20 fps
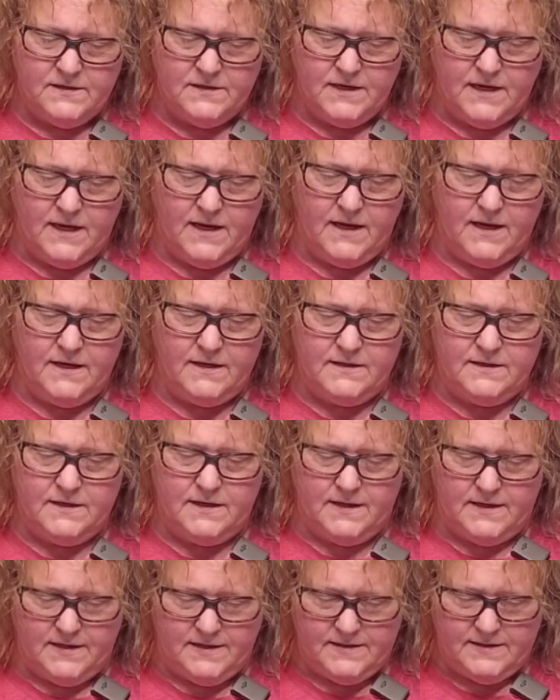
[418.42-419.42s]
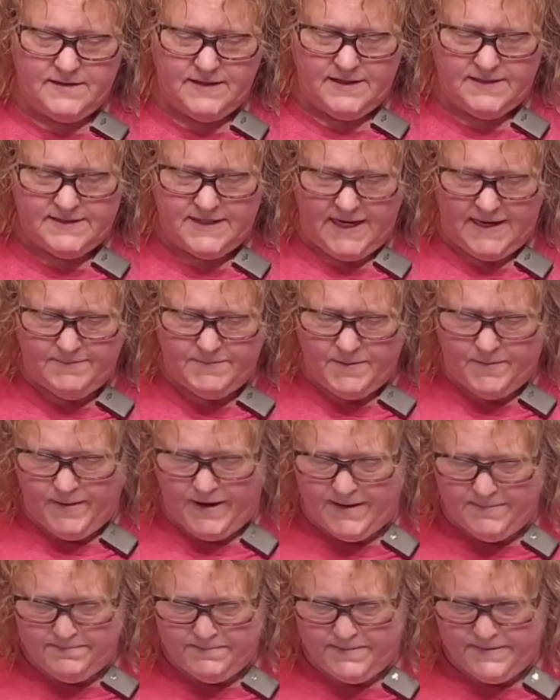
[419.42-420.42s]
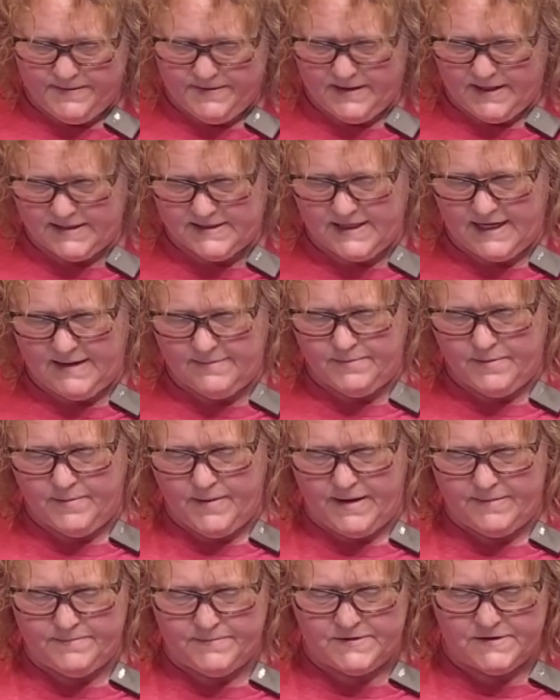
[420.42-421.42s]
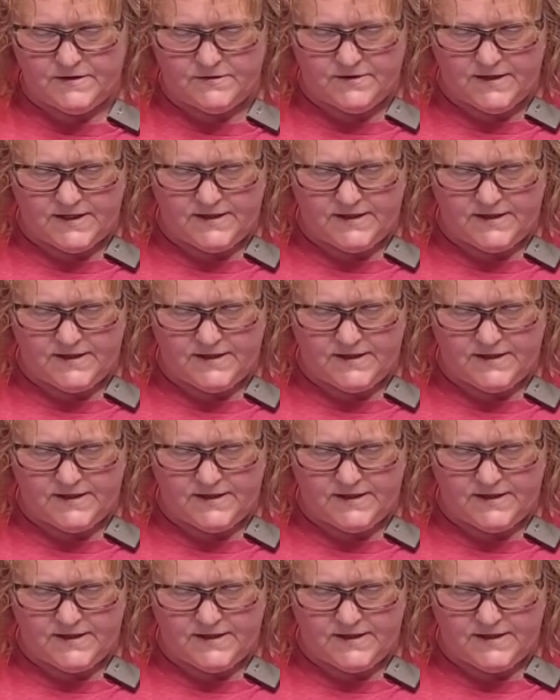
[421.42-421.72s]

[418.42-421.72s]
and I tape them up so they